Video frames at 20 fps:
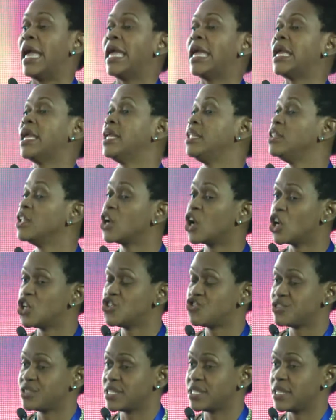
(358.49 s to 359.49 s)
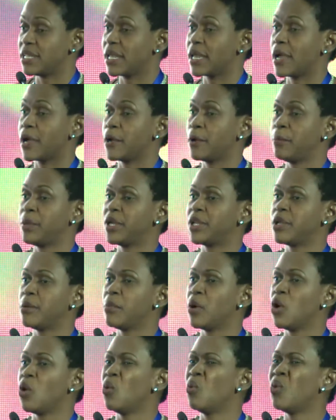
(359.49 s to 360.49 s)
in the countries in the Caribbean
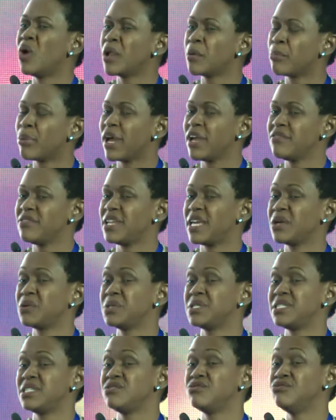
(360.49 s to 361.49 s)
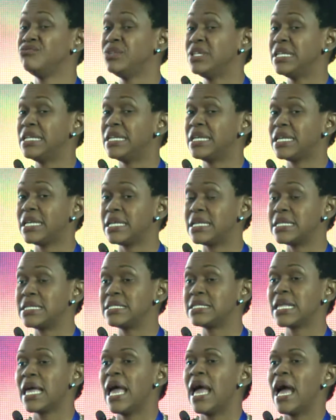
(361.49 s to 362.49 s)
about what private equity really is
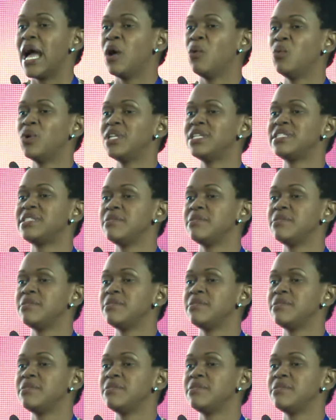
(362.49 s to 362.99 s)
and what does